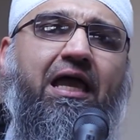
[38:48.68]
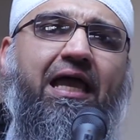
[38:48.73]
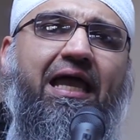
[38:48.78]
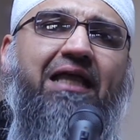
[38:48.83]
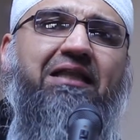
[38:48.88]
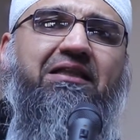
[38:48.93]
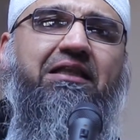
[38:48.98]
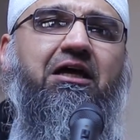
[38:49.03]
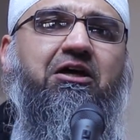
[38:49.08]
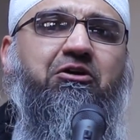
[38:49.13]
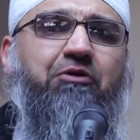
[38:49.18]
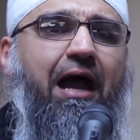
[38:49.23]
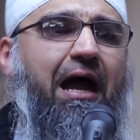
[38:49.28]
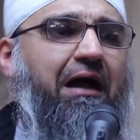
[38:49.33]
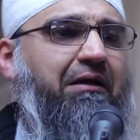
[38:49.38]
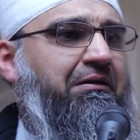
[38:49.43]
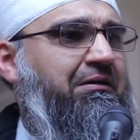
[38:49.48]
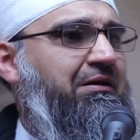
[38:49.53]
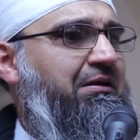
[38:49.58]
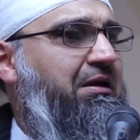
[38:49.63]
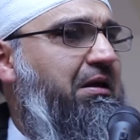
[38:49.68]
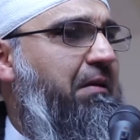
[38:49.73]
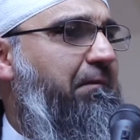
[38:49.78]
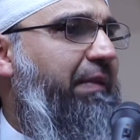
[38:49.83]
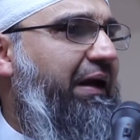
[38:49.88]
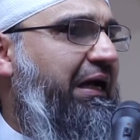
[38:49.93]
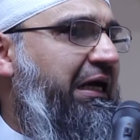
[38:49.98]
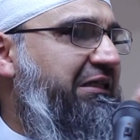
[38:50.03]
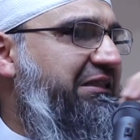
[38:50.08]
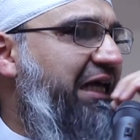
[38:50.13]
in the ground.
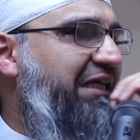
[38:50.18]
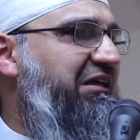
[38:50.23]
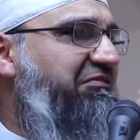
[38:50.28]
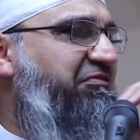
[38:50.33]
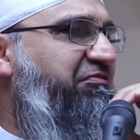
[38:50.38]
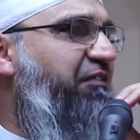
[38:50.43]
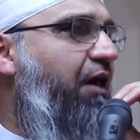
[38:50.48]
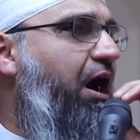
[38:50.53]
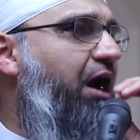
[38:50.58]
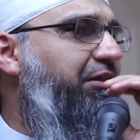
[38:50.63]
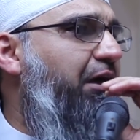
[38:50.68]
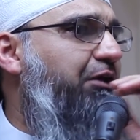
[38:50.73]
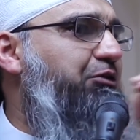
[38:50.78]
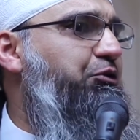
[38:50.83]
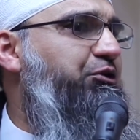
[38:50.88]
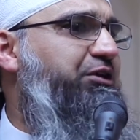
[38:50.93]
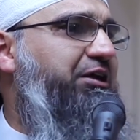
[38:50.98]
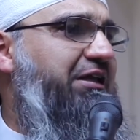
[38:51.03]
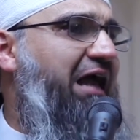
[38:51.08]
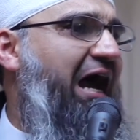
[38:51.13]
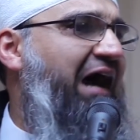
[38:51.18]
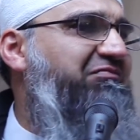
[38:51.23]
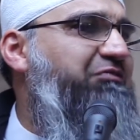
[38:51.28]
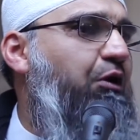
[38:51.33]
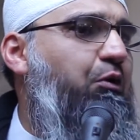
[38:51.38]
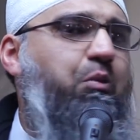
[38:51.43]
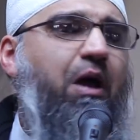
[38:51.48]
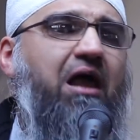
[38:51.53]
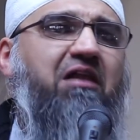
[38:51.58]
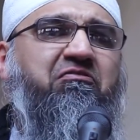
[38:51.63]
Because as a father, you didn't have
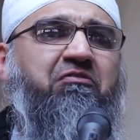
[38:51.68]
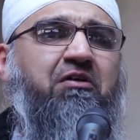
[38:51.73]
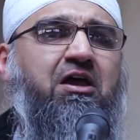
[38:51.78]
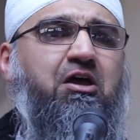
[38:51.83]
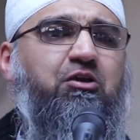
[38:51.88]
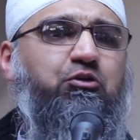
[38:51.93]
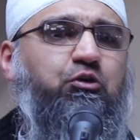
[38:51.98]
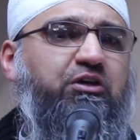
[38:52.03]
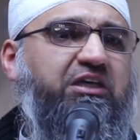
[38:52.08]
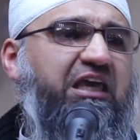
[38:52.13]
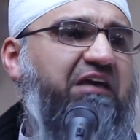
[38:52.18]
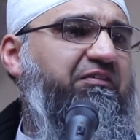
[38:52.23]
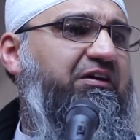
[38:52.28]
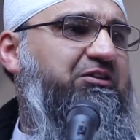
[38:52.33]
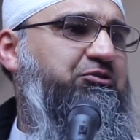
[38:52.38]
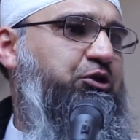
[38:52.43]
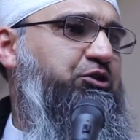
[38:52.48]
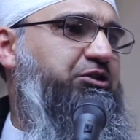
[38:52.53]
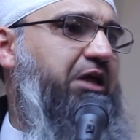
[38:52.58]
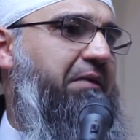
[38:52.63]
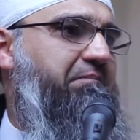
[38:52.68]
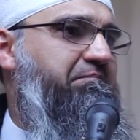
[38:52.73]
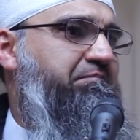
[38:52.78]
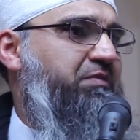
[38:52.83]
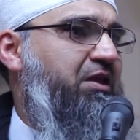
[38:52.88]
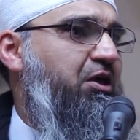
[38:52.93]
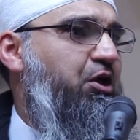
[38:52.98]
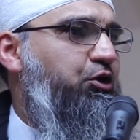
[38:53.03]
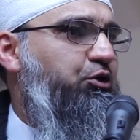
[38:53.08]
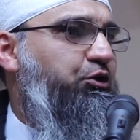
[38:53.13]
the wealth to give it to them.
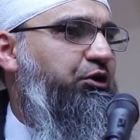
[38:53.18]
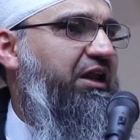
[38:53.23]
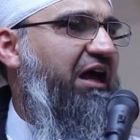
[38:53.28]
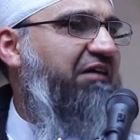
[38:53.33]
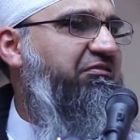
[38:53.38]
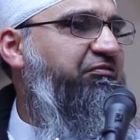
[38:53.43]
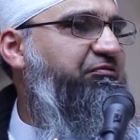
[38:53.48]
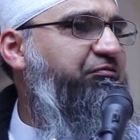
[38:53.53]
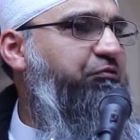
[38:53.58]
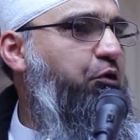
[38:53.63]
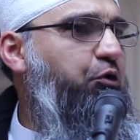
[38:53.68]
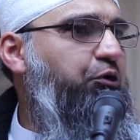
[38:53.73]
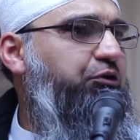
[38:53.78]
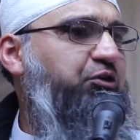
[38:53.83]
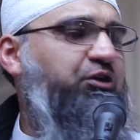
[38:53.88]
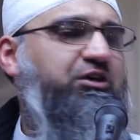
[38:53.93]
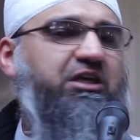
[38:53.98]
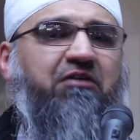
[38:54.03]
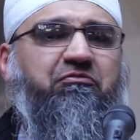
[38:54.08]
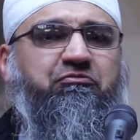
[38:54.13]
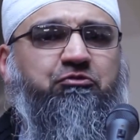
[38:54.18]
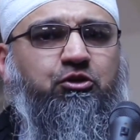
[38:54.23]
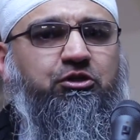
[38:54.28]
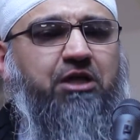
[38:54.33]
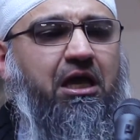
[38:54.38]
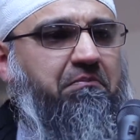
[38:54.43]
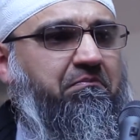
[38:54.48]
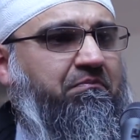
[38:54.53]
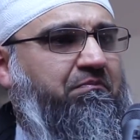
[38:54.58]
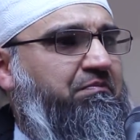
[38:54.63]
You didn't have food to give to
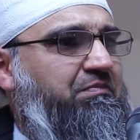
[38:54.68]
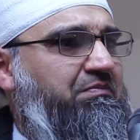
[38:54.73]
them.